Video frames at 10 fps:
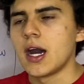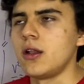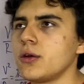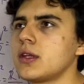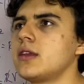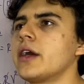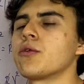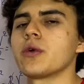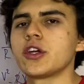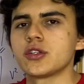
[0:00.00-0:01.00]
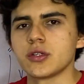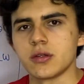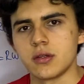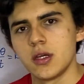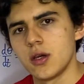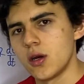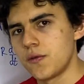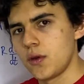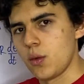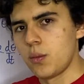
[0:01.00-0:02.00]
along the direction of
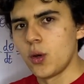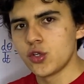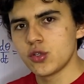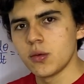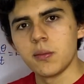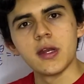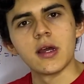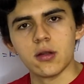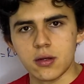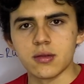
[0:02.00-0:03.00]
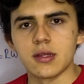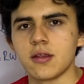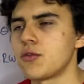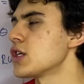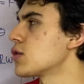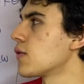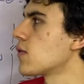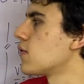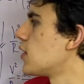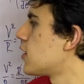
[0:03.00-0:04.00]
your motion, meaning along the direction of
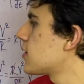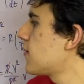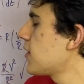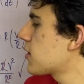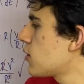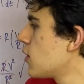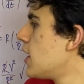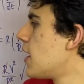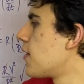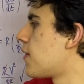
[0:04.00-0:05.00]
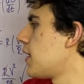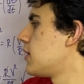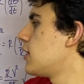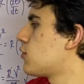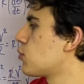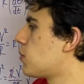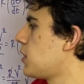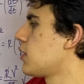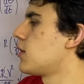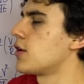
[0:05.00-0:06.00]
your velocity vector, then this would be
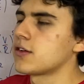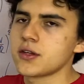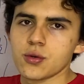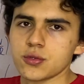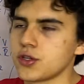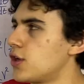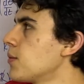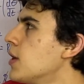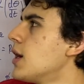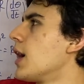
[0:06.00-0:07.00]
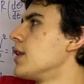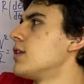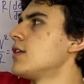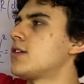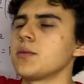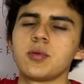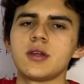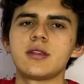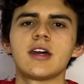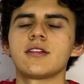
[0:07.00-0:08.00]
a non-zero term, and this simply
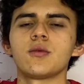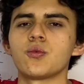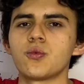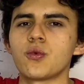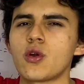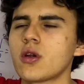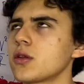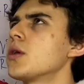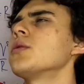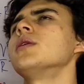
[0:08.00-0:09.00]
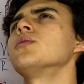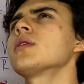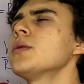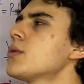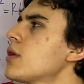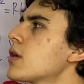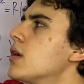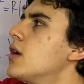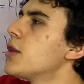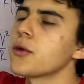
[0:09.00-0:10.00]
doesn't work. No, well, would it work?
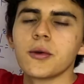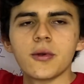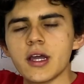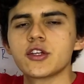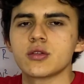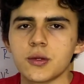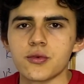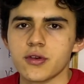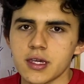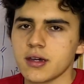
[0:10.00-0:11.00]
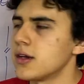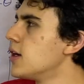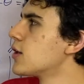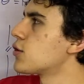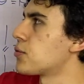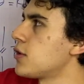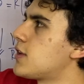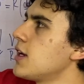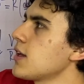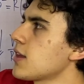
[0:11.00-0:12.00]
No, it would actually work, yeah, because we're
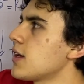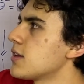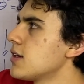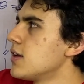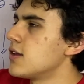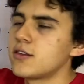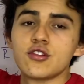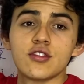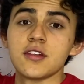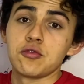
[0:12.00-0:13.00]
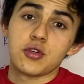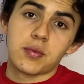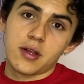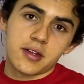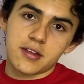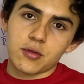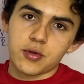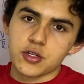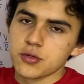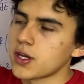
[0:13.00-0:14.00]
saying that this is just centripetal
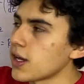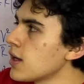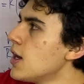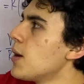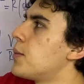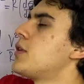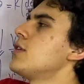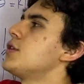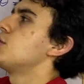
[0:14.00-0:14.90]
acceleration, okay? But this is